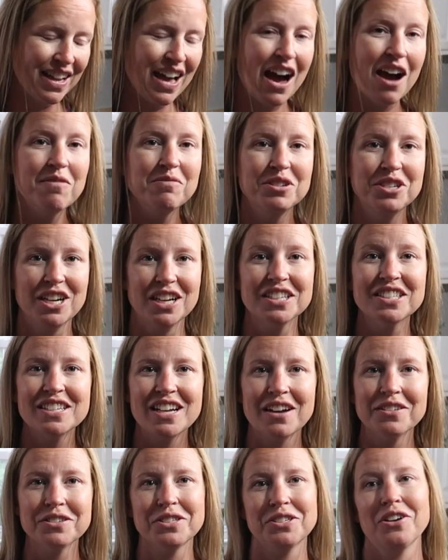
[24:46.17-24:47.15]
I'm just
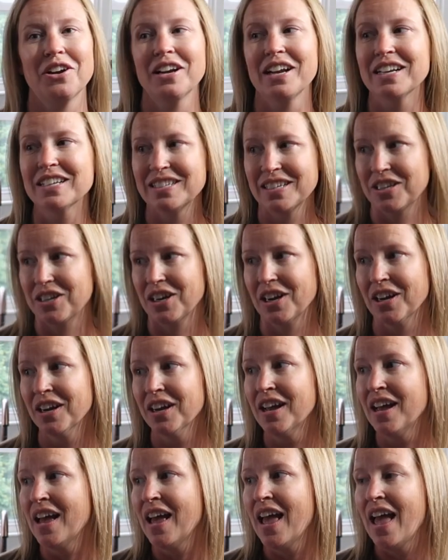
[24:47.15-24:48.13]
now starting dinner.
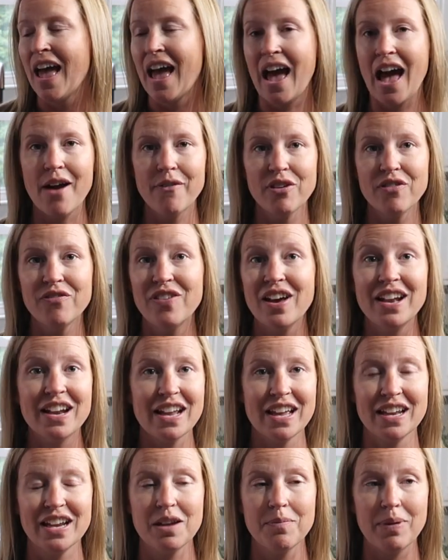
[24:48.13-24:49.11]
Haven't
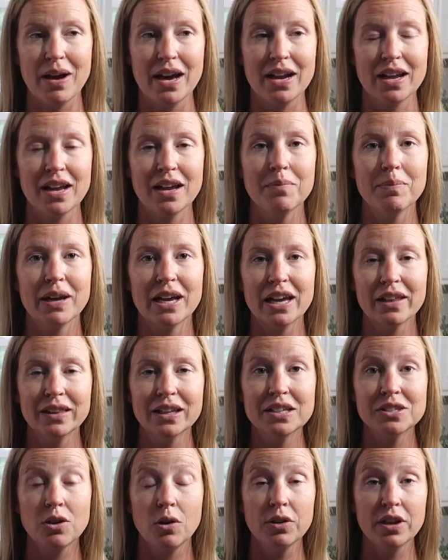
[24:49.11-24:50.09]
fed anybody.
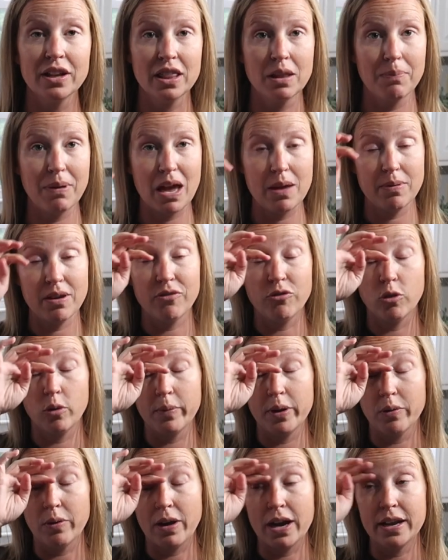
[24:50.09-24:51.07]
McKinley's holding the baby for
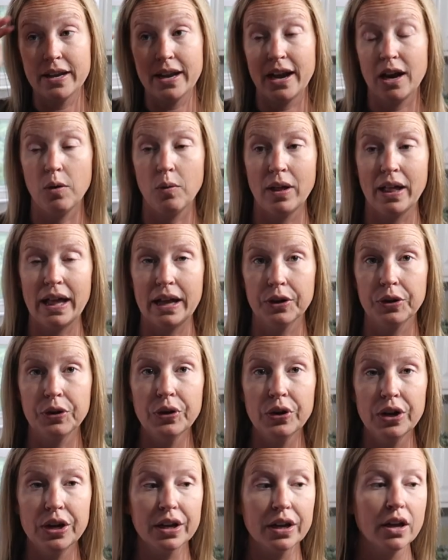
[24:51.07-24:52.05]
me right now while I
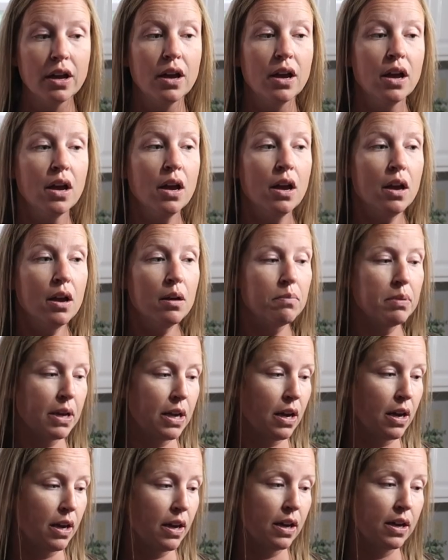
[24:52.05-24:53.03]
cook
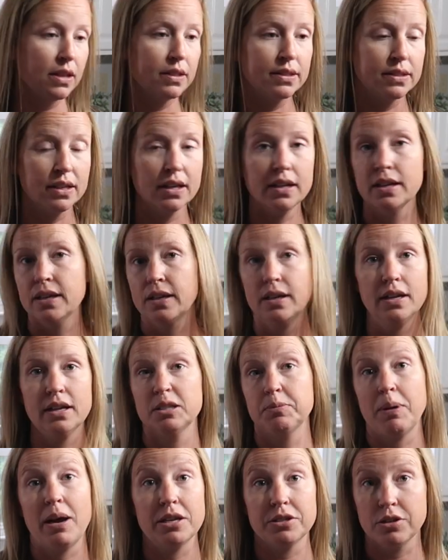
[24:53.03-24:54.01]
because
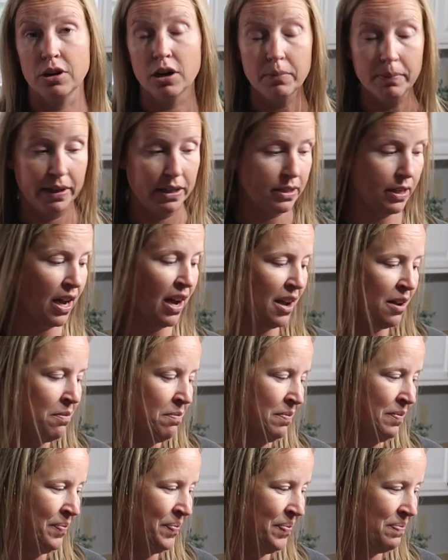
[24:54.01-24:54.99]
it's past her bedtime.
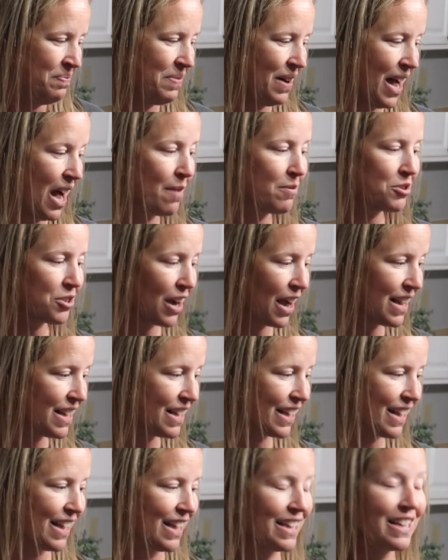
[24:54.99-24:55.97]
But I'm trying
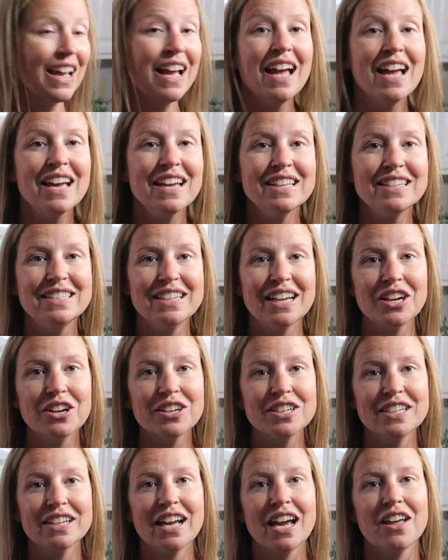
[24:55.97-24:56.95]
to get
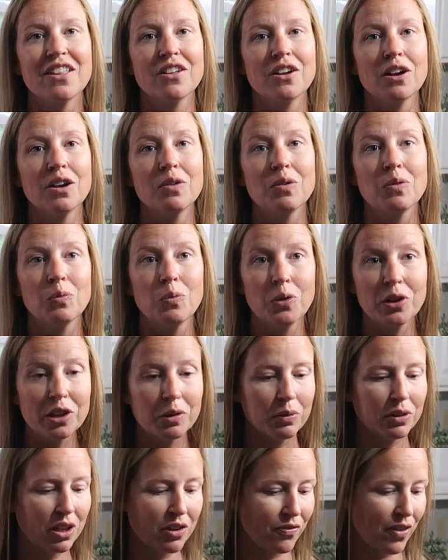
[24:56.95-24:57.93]
dinner together really,
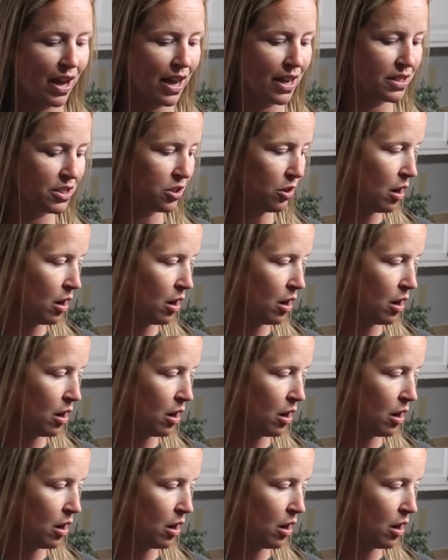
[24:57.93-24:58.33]
really fast.